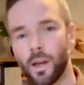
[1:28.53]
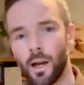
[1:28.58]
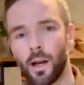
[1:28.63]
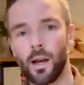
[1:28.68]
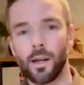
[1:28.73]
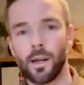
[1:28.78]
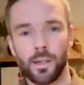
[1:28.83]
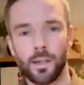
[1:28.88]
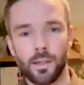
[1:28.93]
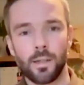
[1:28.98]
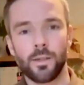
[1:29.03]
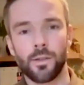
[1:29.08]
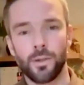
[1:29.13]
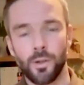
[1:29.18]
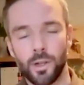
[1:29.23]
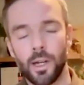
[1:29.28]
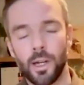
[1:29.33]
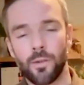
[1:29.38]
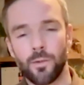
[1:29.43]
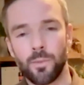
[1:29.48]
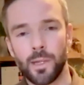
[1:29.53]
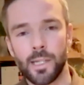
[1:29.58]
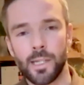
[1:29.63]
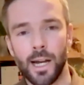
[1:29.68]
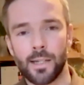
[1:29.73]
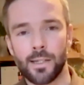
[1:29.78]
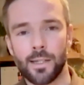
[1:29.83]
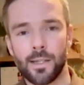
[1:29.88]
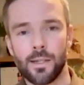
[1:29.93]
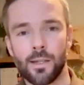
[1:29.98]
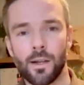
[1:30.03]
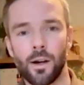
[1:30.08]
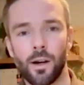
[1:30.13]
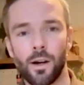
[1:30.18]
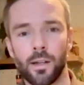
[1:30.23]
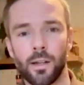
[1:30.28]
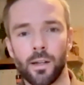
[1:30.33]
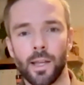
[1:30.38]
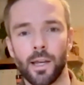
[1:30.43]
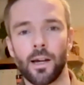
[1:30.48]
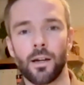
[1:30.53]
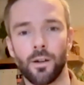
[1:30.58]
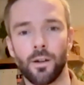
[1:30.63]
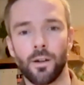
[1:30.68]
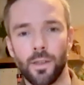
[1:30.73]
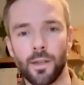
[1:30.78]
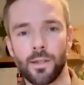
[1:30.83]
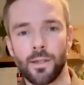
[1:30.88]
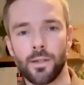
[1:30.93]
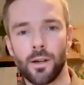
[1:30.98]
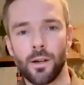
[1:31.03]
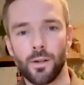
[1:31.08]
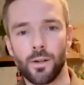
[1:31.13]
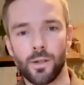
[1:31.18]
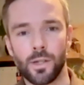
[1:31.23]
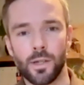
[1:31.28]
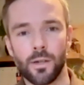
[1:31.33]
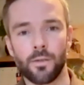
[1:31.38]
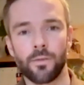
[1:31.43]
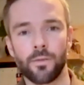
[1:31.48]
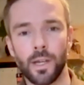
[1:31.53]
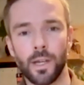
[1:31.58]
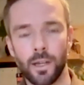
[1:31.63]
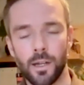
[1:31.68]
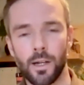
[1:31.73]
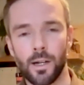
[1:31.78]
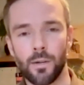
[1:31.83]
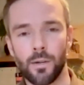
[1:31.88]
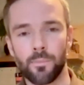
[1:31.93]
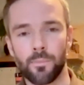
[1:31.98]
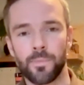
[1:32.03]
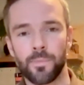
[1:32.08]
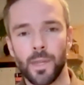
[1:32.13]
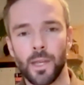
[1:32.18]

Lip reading: they're going to have to pay taxes on that $100,000 of income.